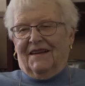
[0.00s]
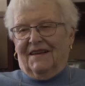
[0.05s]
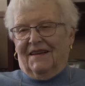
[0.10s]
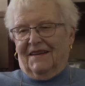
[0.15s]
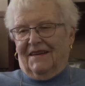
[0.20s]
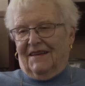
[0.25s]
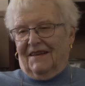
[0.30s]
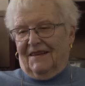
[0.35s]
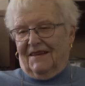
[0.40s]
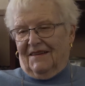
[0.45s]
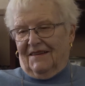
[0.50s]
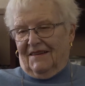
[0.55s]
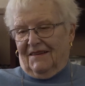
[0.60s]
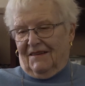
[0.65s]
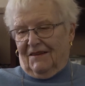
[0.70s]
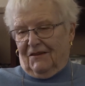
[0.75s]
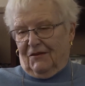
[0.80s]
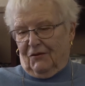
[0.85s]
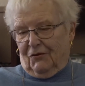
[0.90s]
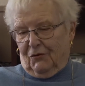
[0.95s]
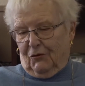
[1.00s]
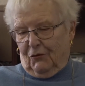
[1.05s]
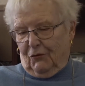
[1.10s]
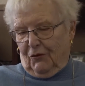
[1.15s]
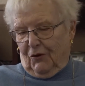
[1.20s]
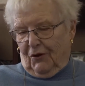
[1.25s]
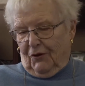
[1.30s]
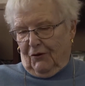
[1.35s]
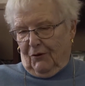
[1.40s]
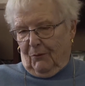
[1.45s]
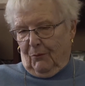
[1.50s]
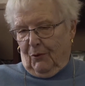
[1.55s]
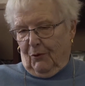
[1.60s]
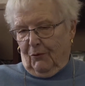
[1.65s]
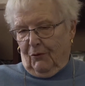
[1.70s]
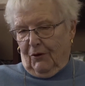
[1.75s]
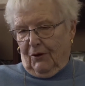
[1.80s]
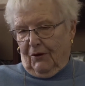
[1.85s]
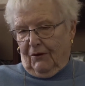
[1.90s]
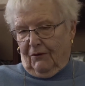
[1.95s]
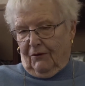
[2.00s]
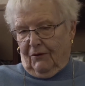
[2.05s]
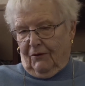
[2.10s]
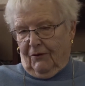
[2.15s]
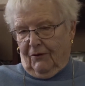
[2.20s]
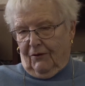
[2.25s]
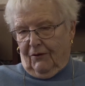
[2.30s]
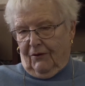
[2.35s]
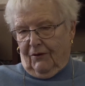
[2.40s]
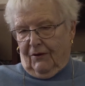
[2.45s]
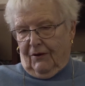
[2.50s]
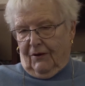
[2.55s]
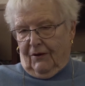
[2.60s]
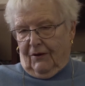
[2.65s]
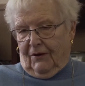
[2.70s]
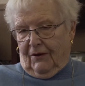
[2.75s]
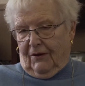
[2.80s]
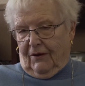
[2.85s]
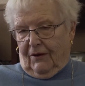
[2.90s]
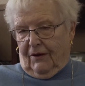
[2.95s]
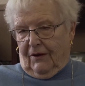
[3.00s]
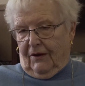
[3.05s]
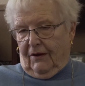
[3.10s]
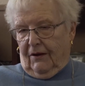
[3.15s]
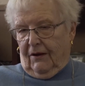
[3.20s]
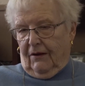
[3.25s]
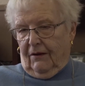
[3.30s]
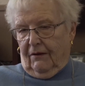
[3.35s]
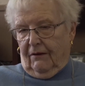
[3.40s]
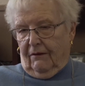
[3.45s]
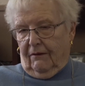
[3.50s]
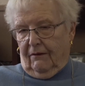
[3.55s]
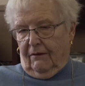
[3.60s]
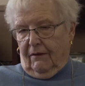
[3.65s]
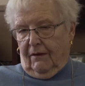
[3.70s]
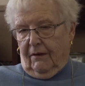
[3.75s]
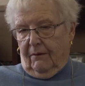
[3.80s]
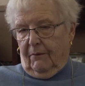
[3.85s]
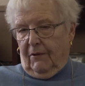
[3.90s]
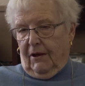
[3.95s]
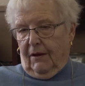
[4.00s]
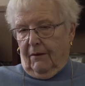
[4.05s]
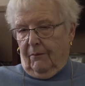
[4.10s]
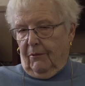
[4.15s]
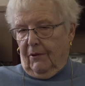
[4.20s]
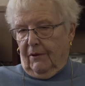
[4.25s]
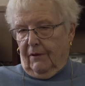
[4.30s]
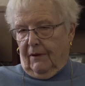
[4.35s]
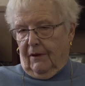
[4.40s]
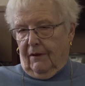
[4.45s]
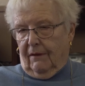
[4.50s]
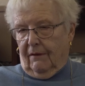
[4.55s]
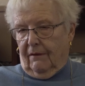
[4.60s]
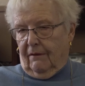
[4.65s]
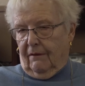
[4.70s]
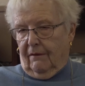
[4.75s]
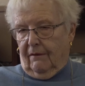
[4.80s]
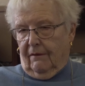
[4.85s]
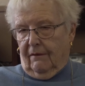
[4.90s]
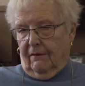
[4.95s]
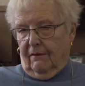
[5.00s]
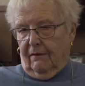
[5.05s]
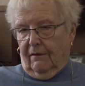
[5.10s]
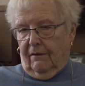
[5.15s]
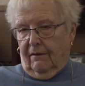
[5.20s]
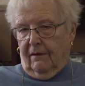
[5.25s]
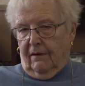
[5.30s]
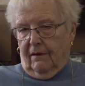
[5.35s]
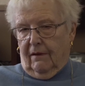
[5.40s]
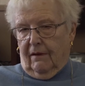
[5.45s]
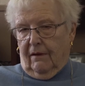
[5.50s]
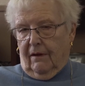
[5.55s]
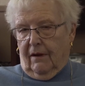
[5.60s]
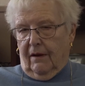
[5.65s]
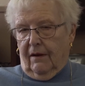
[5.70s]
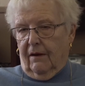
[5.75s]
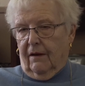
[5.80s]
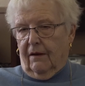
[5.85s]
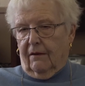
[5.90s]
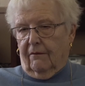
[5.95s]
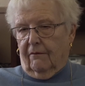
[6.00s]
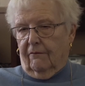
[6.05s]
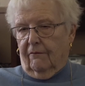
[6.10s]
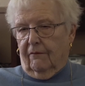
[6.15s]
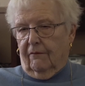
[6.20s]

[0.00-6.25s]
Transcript: Yeah, so that's about it. And I'm happy that I had